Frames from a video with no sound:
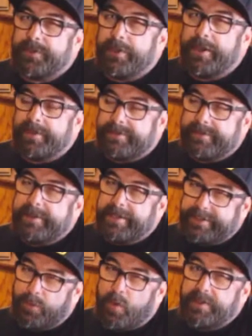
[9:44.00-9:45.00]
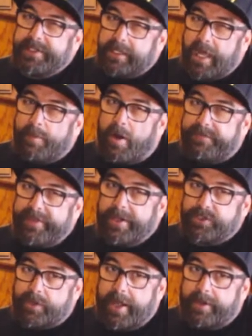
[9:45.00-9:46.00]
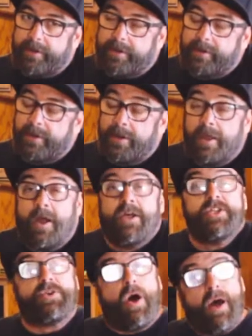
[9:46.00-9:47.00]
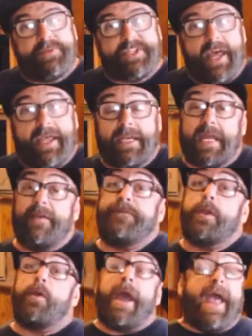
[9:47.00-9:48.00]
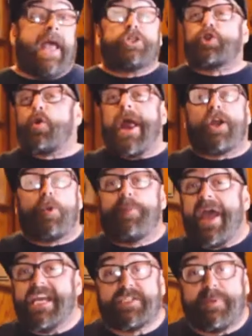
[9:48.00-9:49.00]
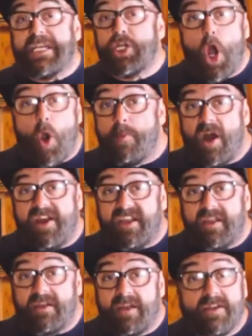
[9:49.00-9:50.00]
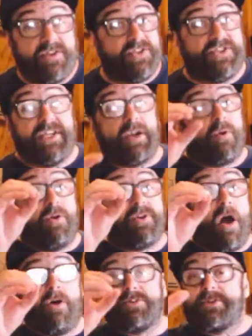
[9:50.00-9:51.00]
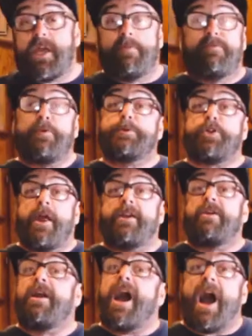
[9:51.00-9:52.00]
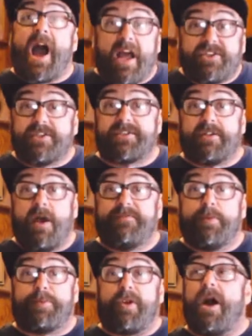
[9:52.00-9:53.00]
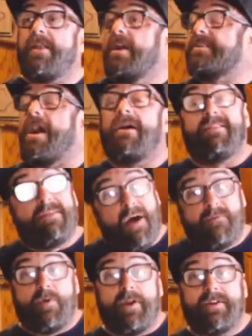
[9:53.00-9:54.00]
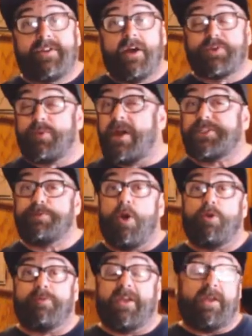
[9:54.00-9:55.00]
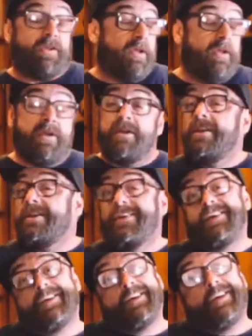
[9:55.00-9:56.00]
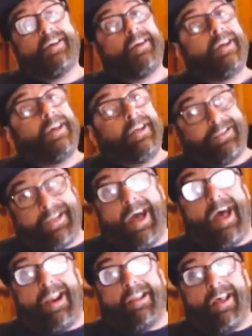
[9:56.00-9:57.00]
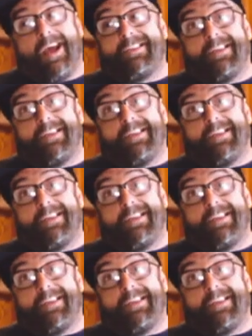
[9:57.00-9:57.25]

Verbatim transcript: good as the ones that come off that Traeger. So I'm saying, if you, and Traeger pays me no money. Zero dollars are coming from Traeger. I just love the product. I love what it does when I smoke meat. It's kind of like